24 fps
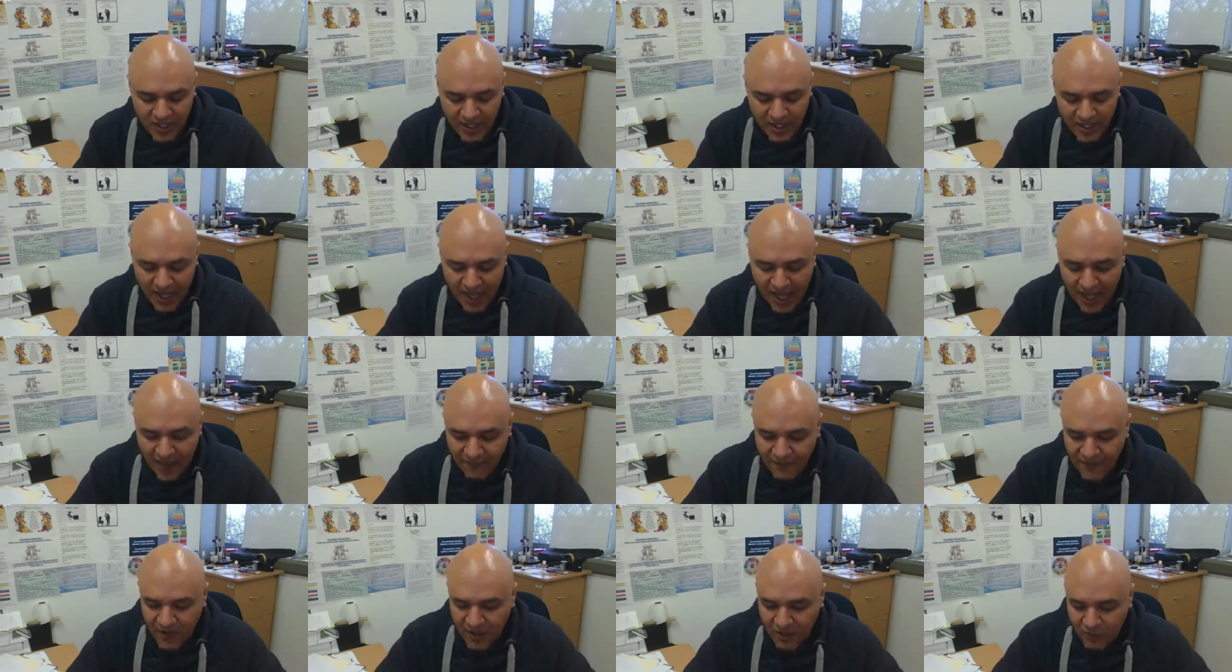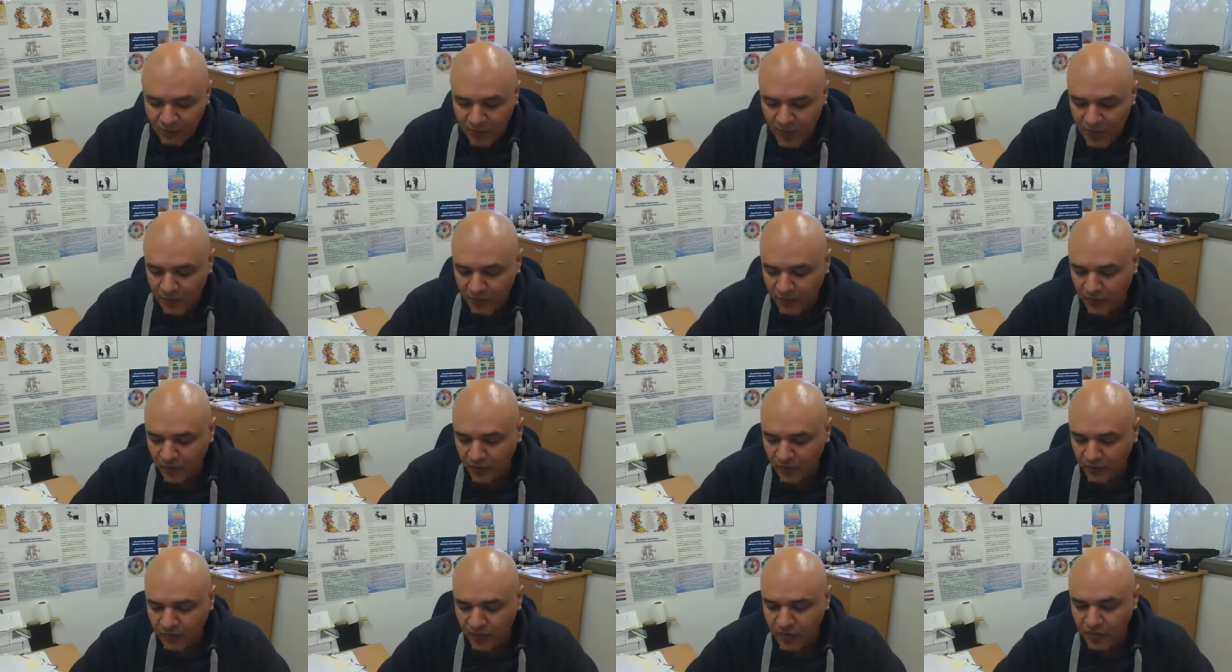having
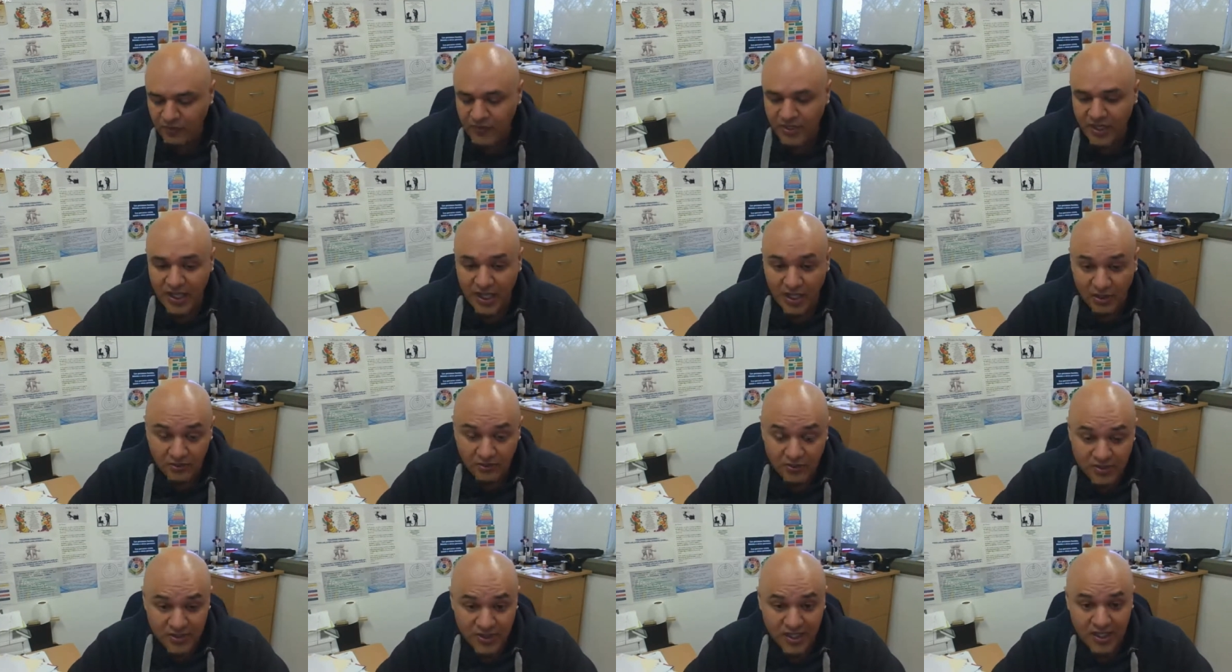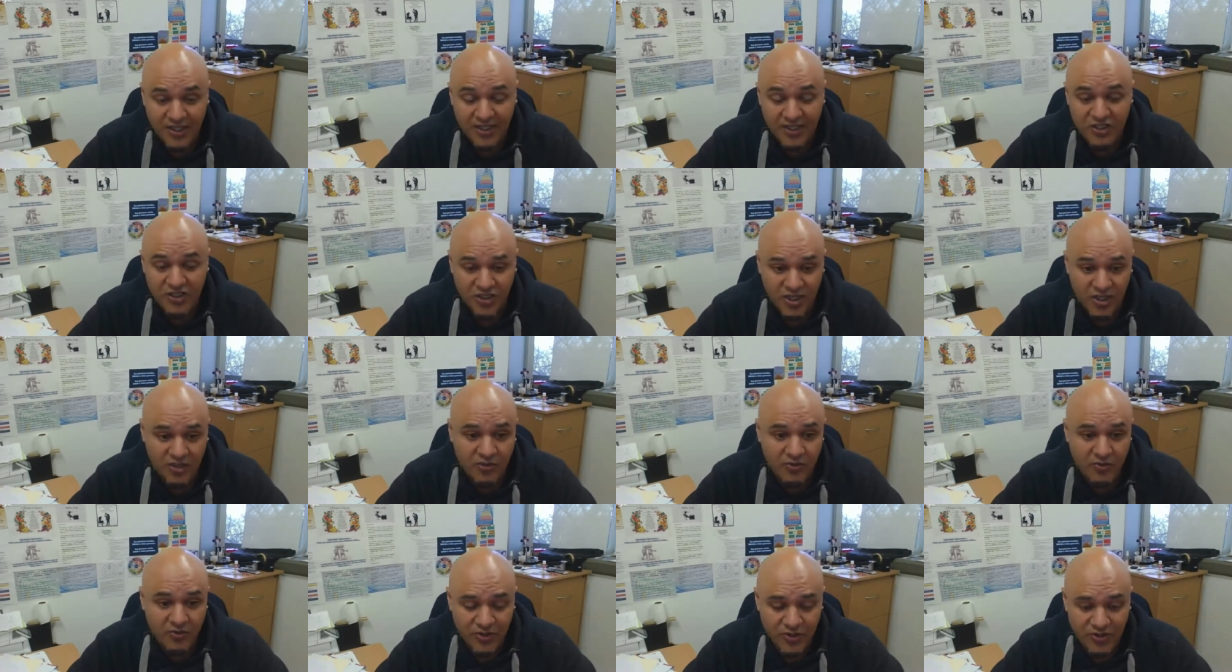people from the outside
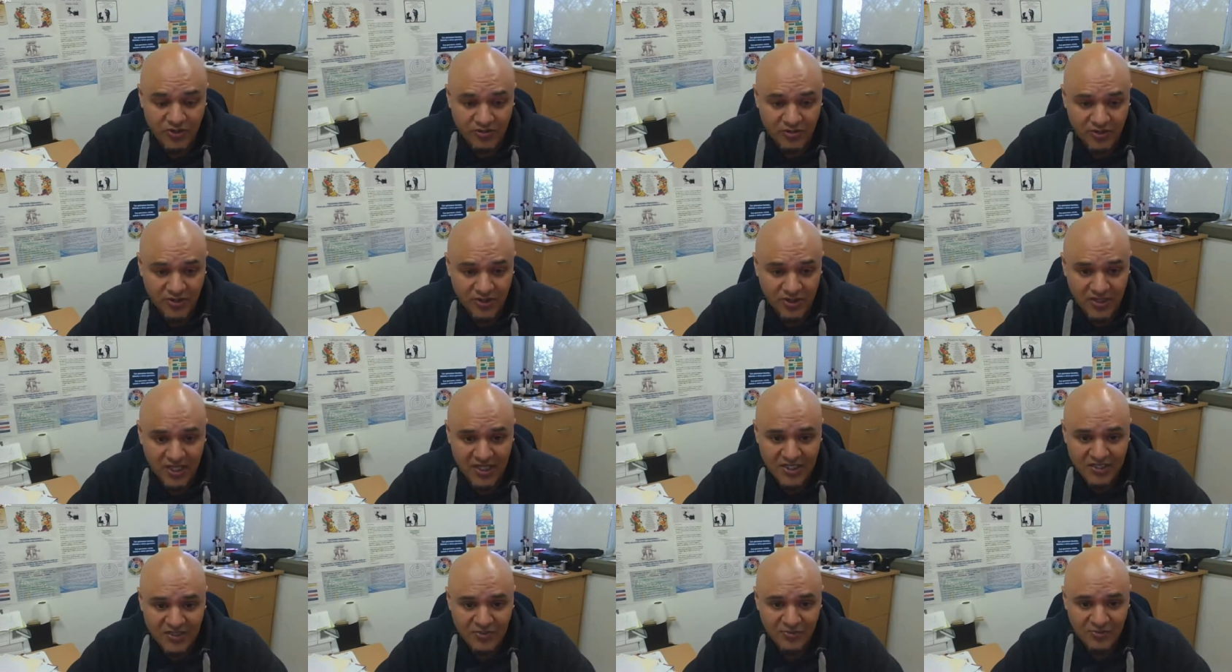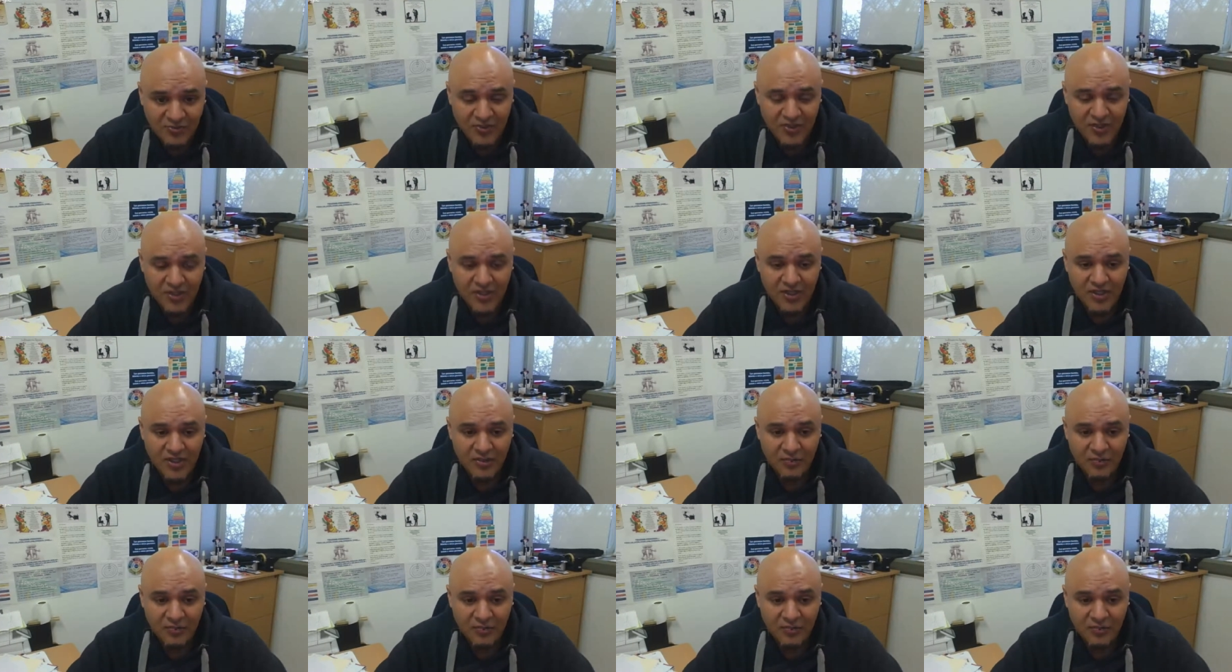sharing with you in the classroom.